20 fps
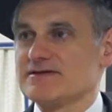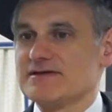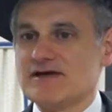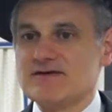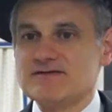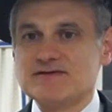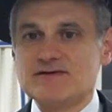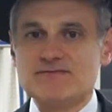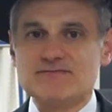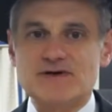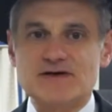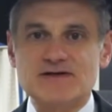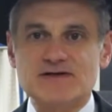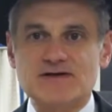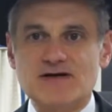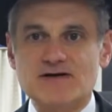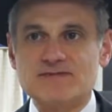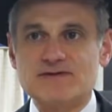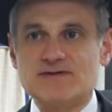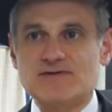Now somebody
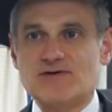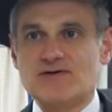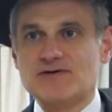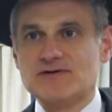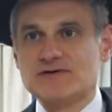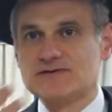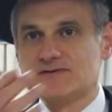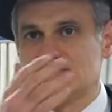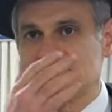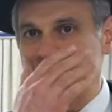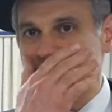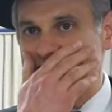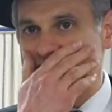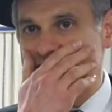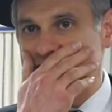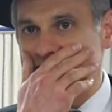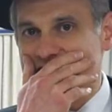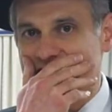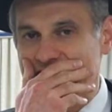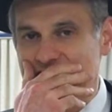comes along,
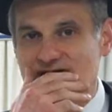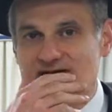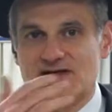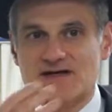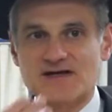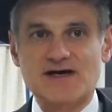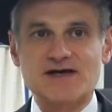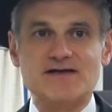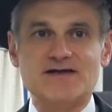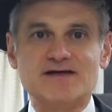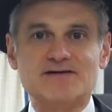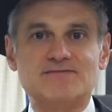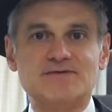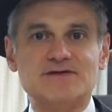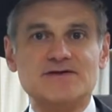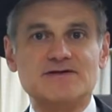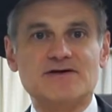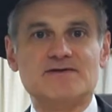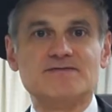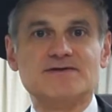a guy like
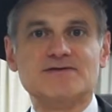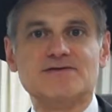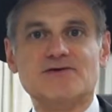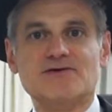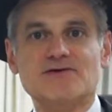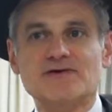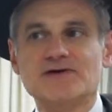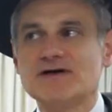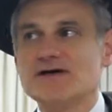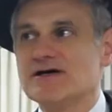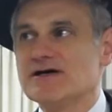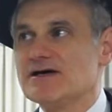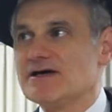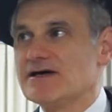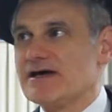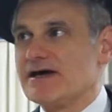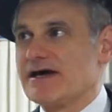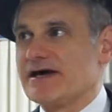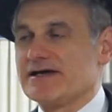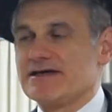me comes along,
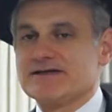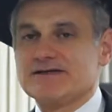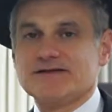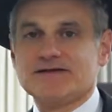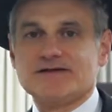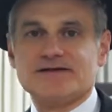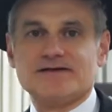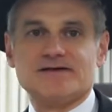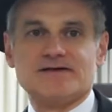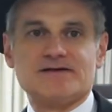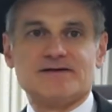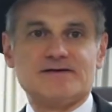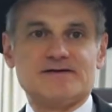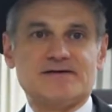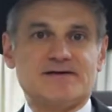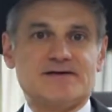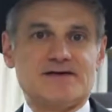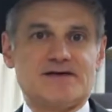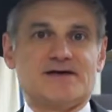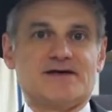and
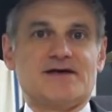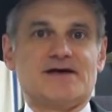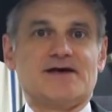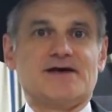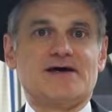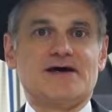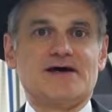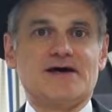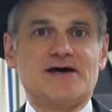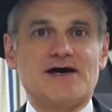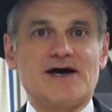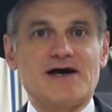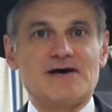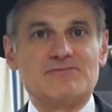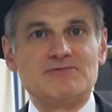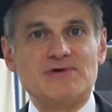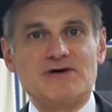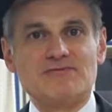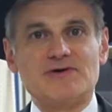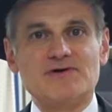
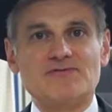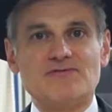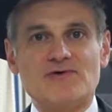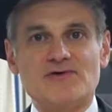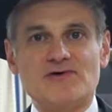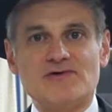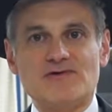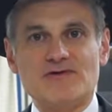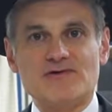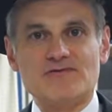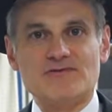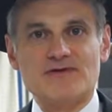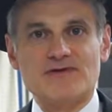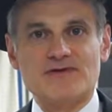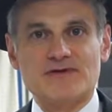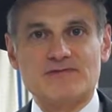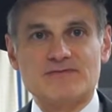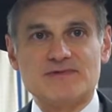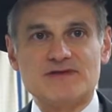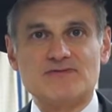I want to walk along with
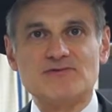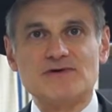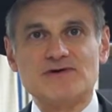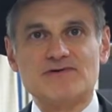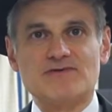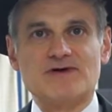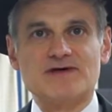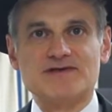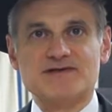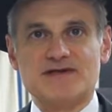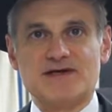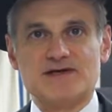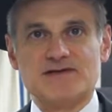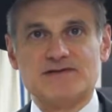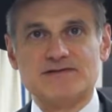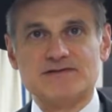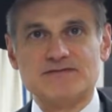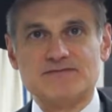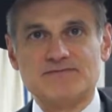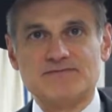them. So where do I stand?